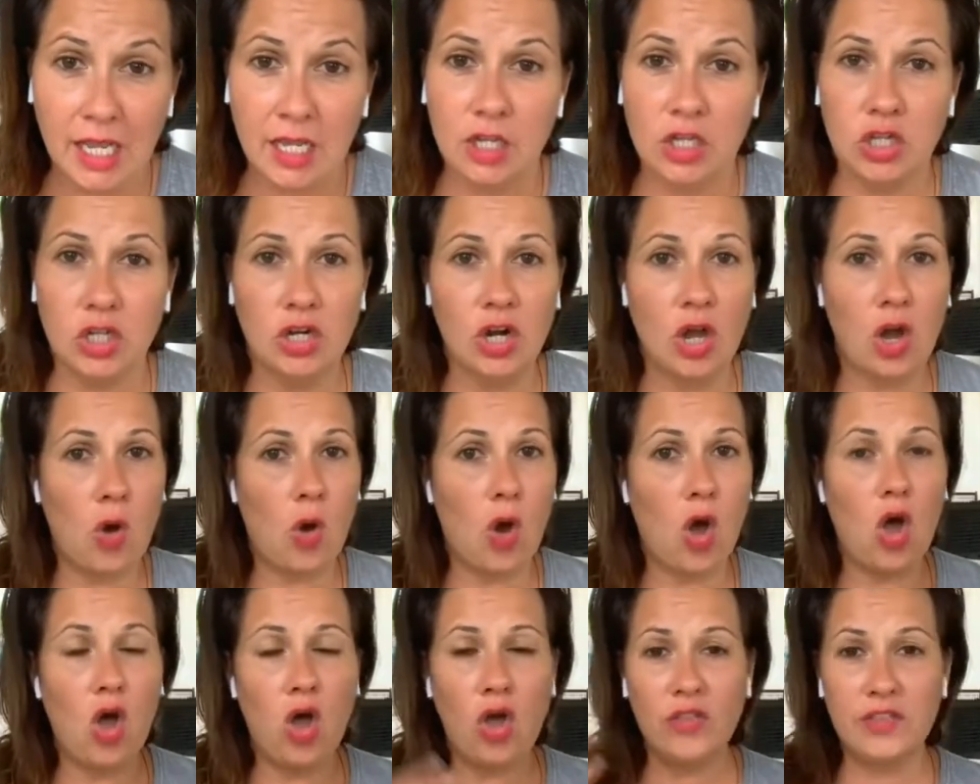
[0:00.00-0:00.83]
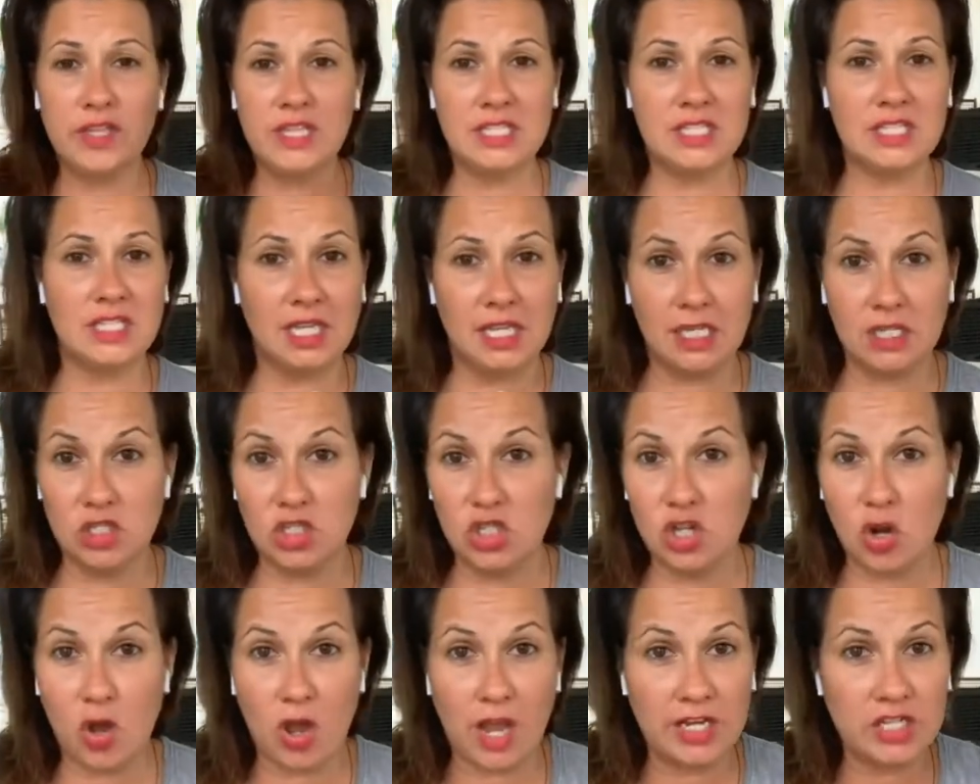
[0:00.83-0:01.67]
You know, all these things,
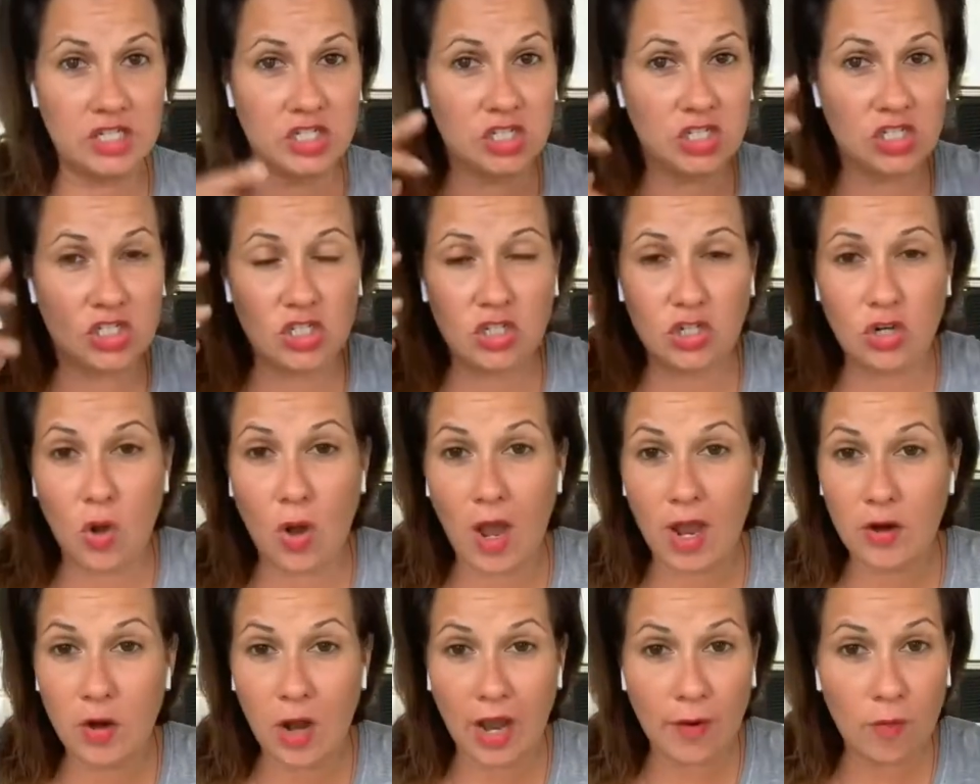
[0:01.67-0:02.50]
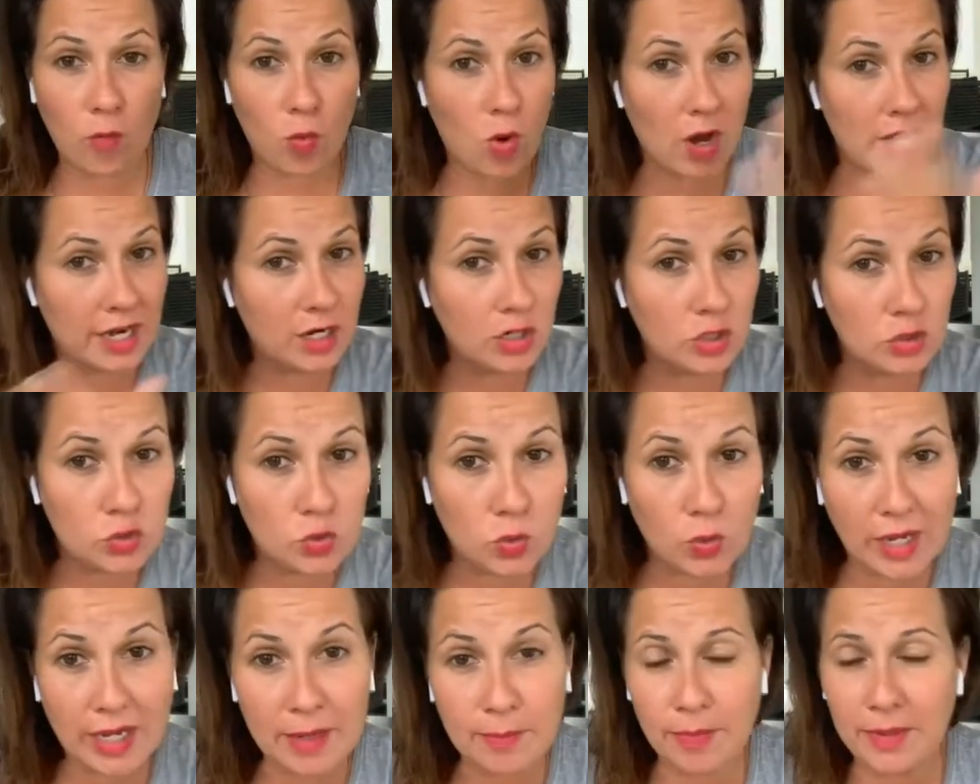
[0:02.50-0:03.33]
you know, I just, you know, I, I want to lose
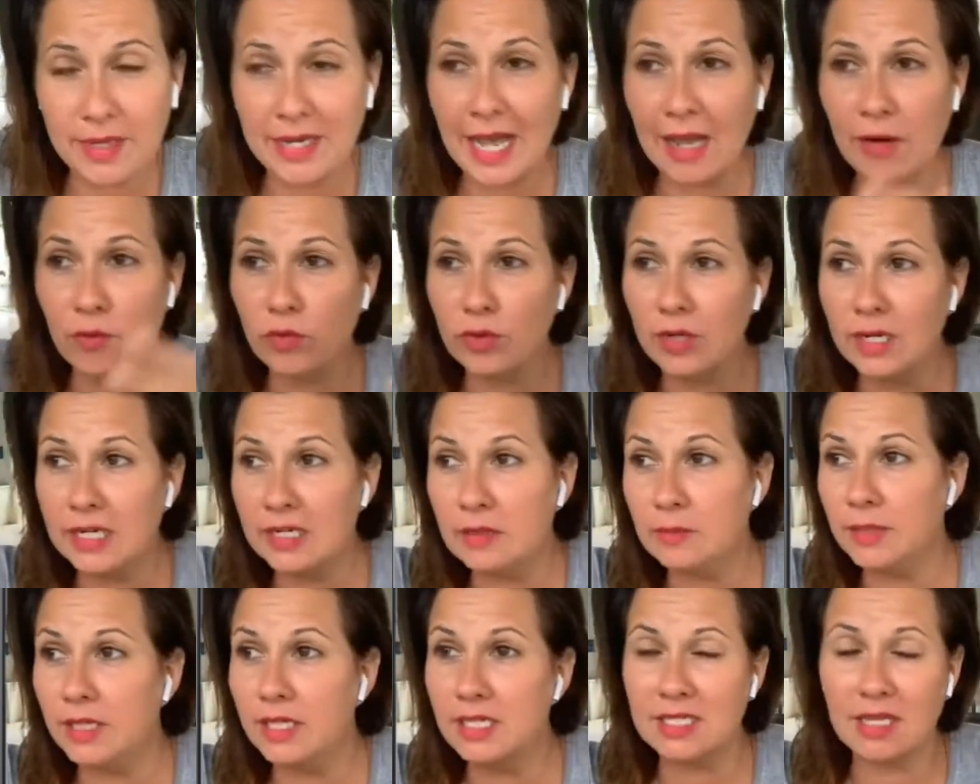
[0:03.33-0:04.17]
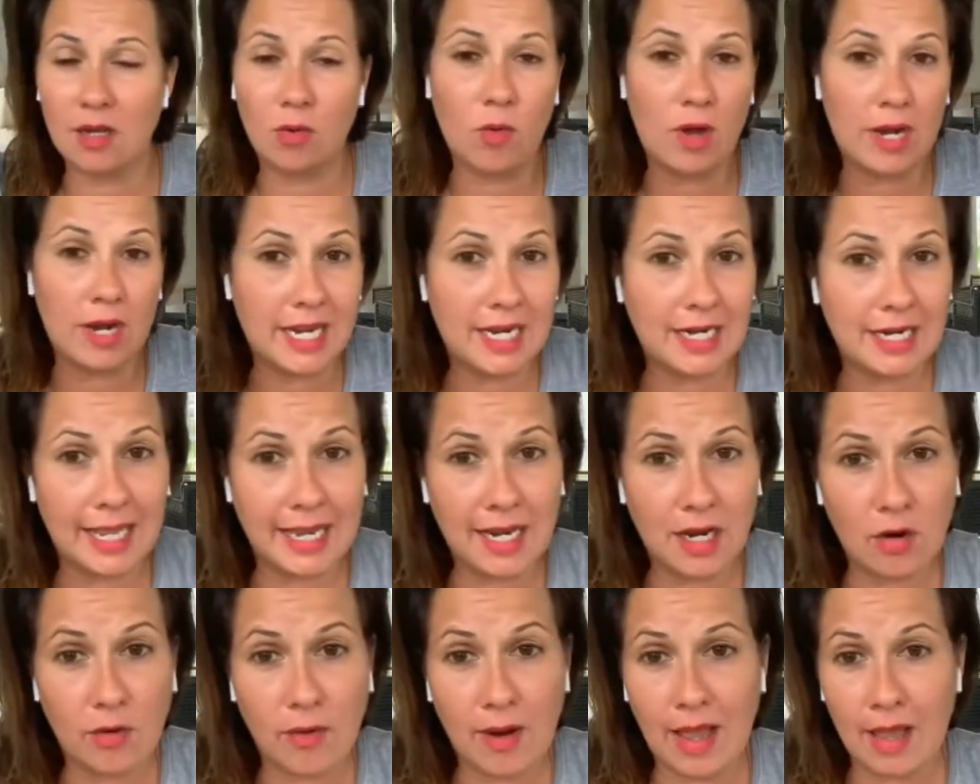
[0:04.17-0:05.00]
weight, but not really because I want to eat
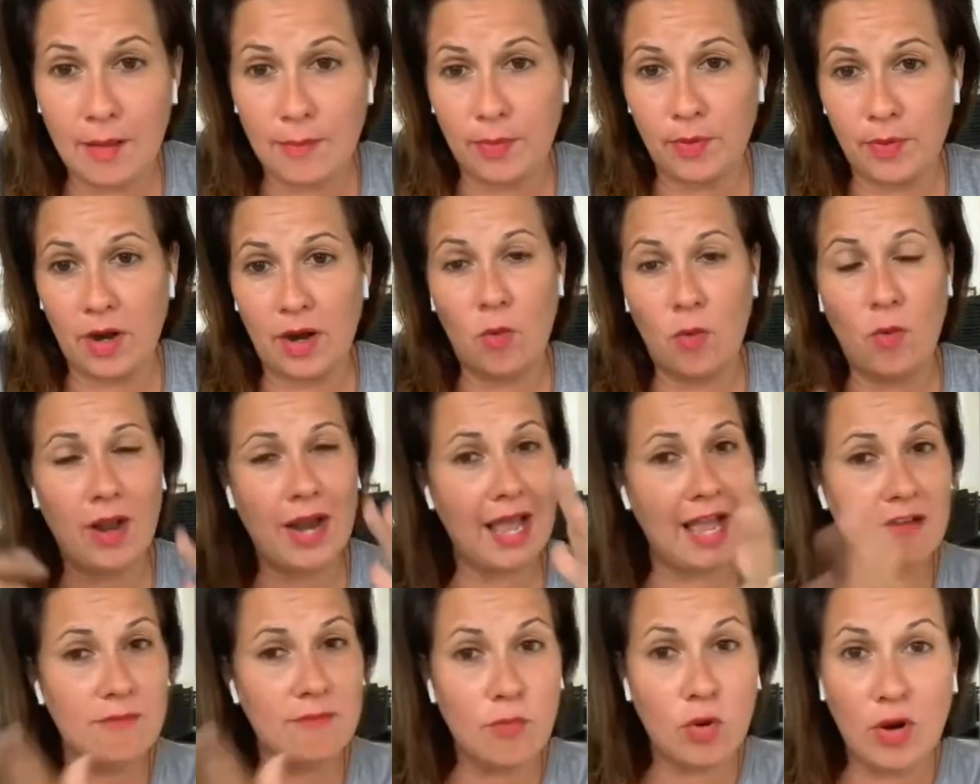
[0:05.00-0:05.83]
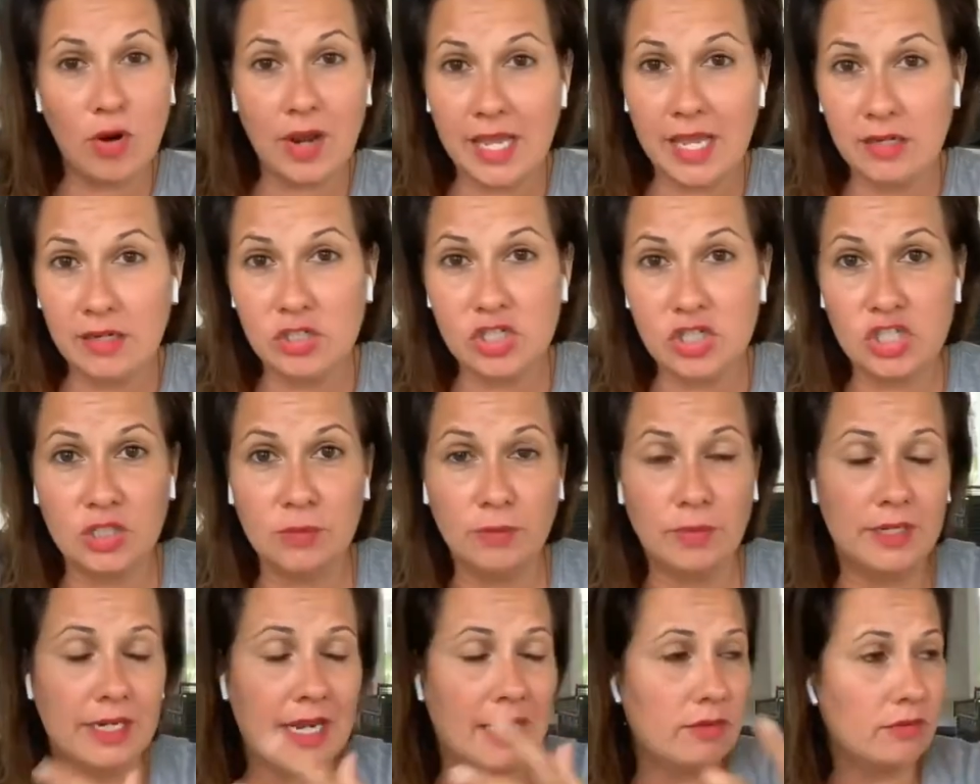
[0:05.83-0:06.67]
like crap, or I want to have more energy,
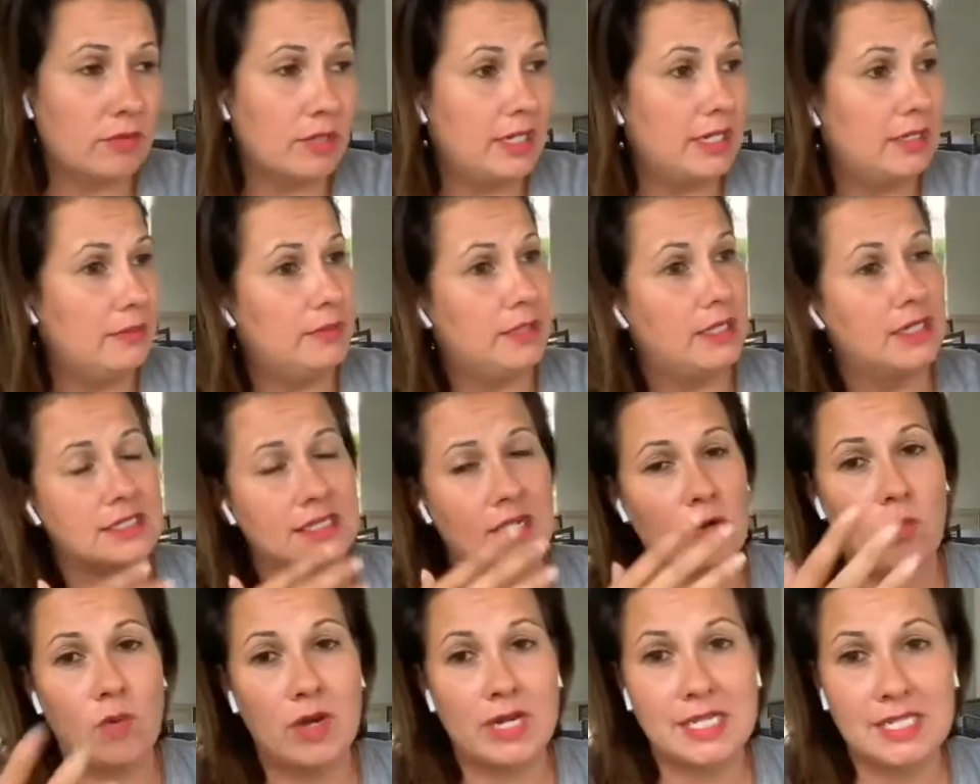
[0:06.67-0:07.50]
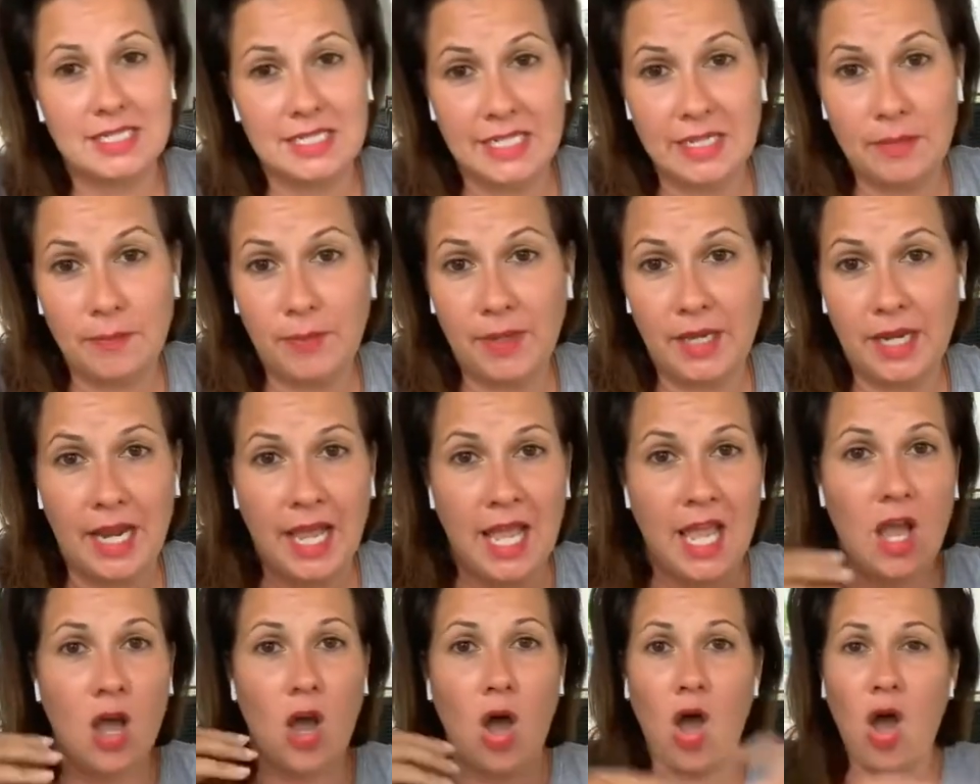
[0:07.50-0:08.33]
but not really because I want to sleep in.
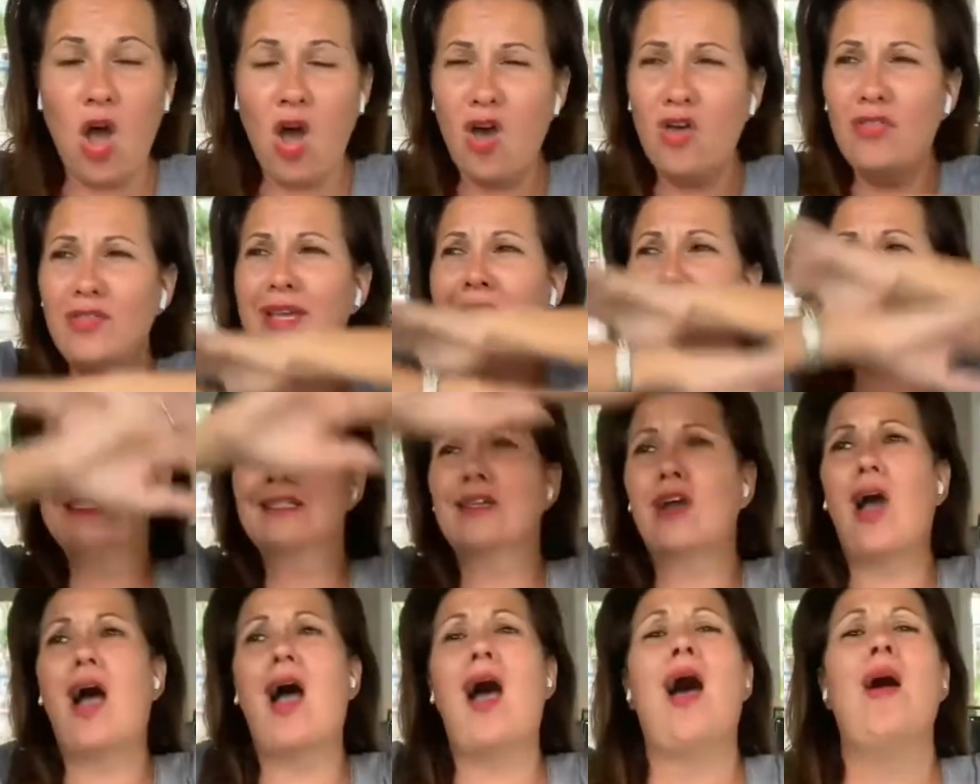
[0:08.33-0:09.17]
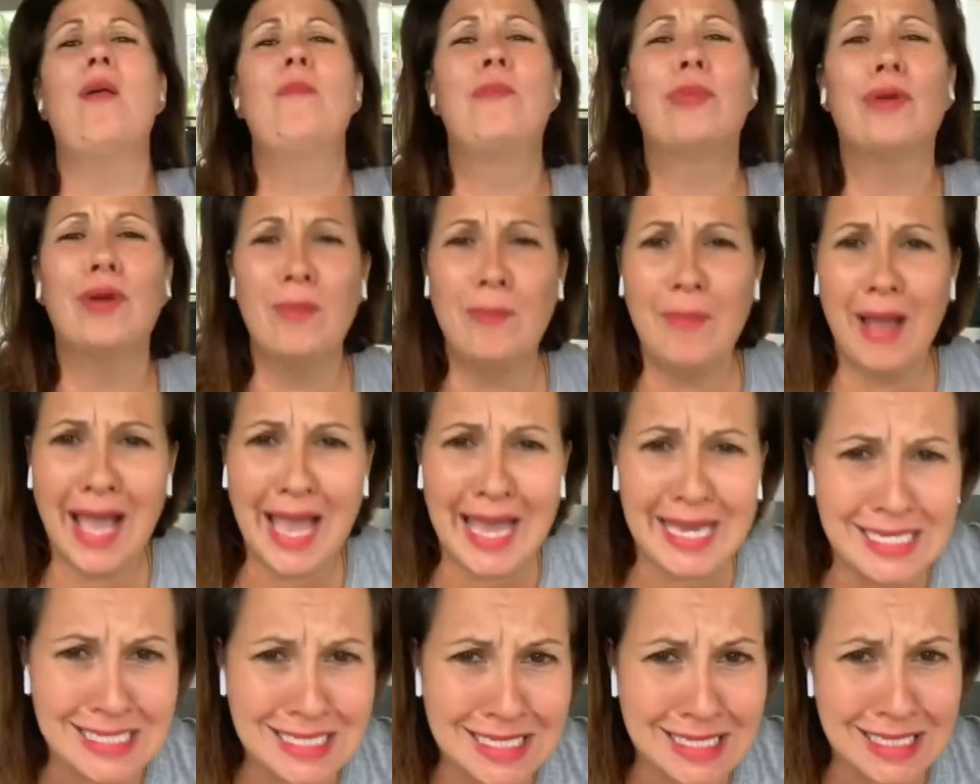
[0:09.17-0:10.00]
All these
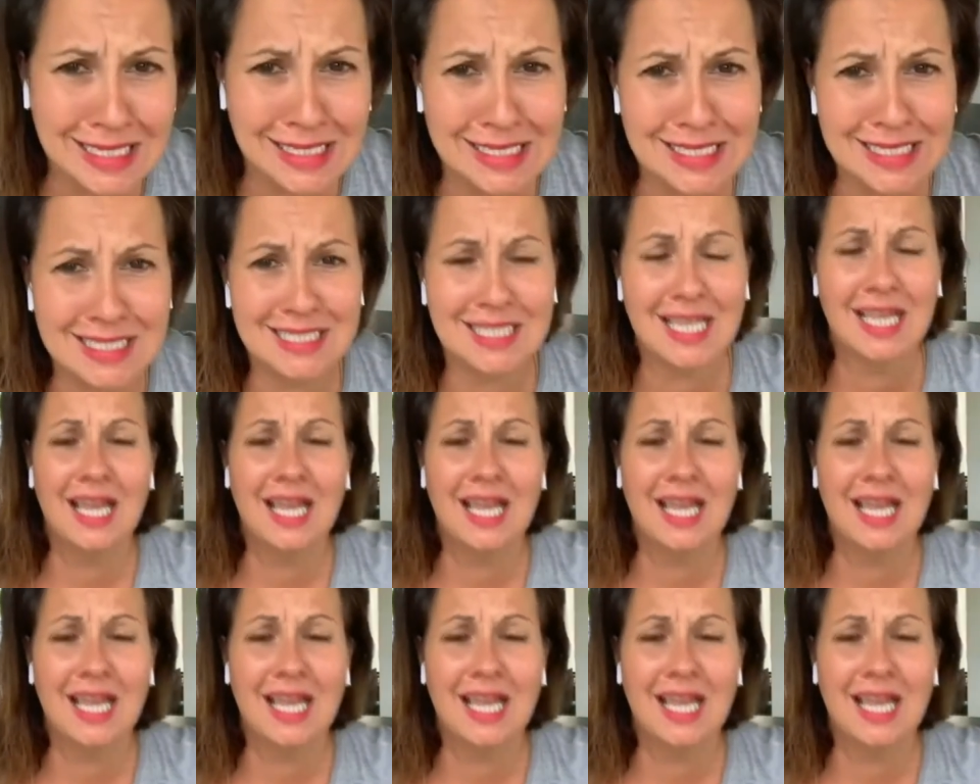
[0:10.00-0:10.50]
compromises.